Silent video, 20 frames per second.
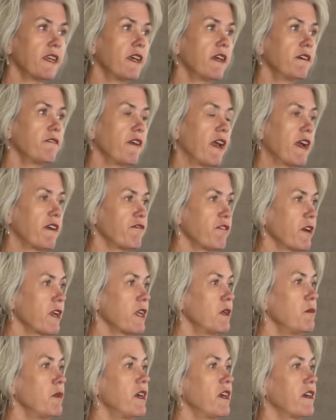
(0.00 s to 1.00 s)
of
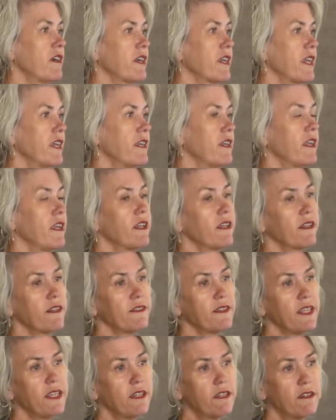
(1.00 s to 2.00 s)
African American and
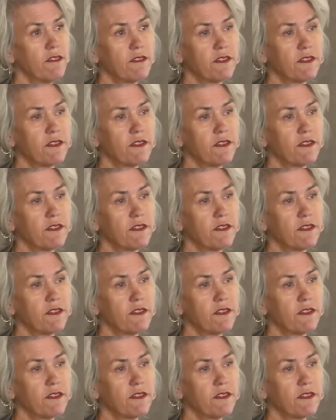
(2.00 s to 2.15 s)
Latino